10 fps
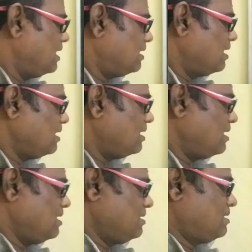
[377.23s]
ethene
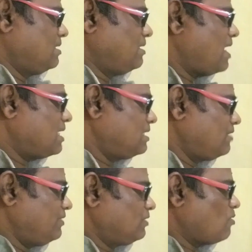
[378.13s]
is reacted
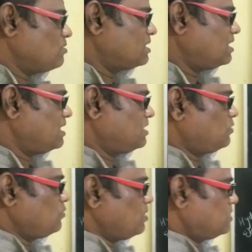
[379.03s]
with concentrated
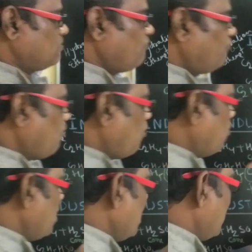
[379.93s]

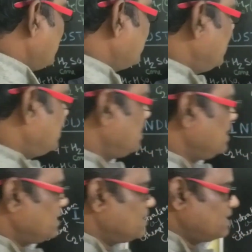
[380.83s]
H2SO4 at 80
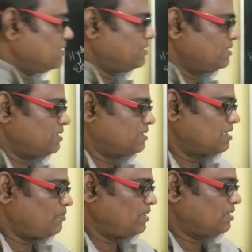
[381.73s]
degrees Celsius,
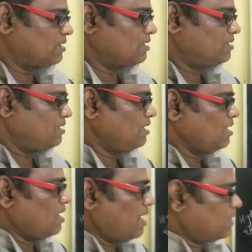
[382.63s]
keeping the 30
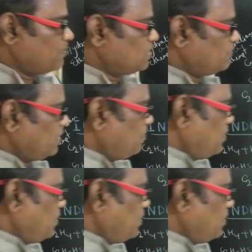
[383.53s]
atmospheric